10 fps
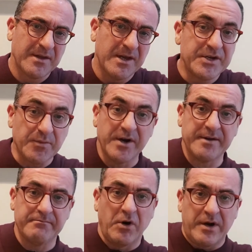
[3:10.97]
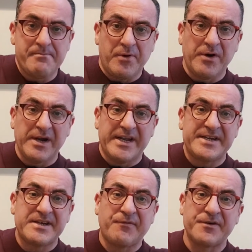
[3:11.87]
Do you want, more importantly,
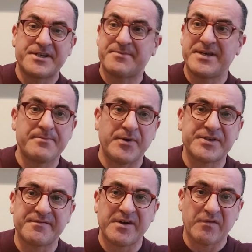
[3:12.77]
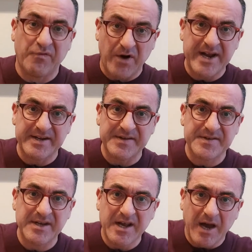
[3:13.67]
indifference to be the boss of your
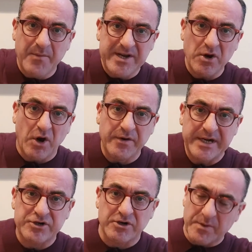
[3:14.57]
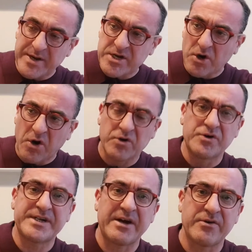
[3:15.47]
friends? And when you're in trouble, when you're
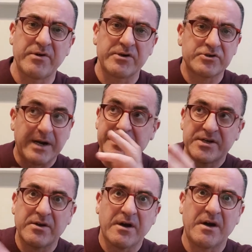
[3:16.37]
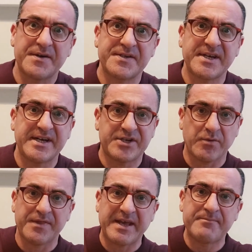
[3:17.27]
going down the wrong track and you can't see it, do you
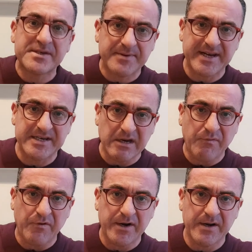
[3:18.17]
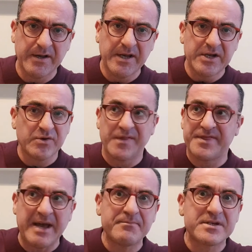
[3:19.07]
want them to be indifferent? Do you
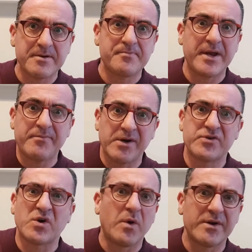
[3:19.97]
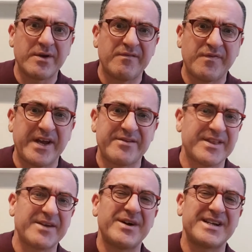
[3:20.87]
want them to be people who don't want to interfere and
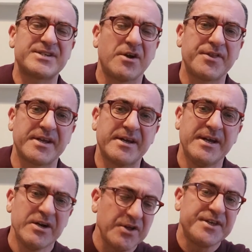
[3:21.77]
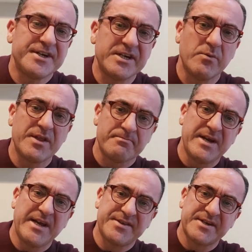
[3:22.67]
think, well, it's nothing to do with
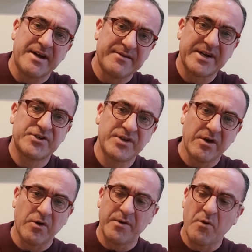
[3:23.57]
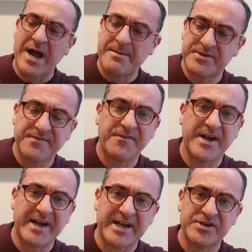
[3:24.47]
me, the direction you go in, what happens
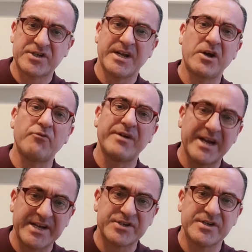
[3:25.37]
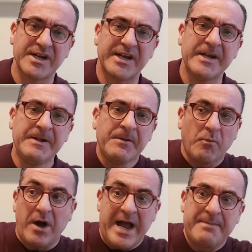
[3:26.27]
financially or relationally,
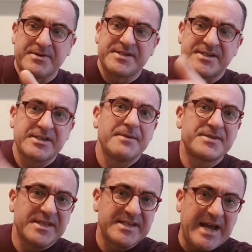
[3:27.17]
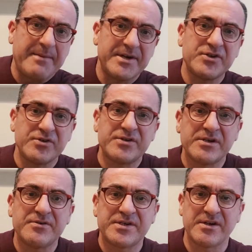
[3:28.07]
what happens in terms of the damage you
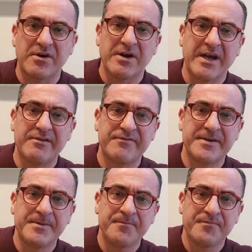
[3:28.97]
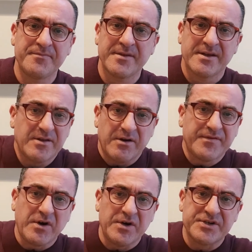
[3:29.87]
do to your life? No,
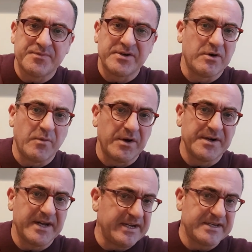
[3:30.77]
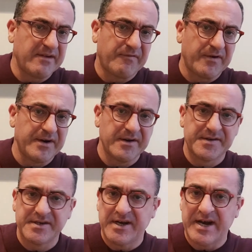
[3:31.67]
of course we don't want
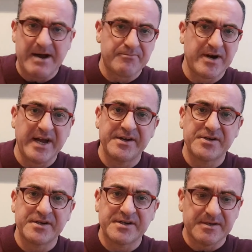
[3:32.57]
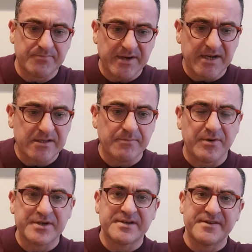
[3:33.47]
indifference and apprehension to be the
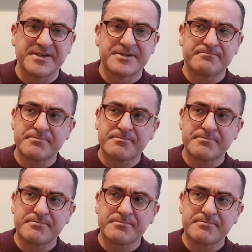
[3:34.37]
boss of us.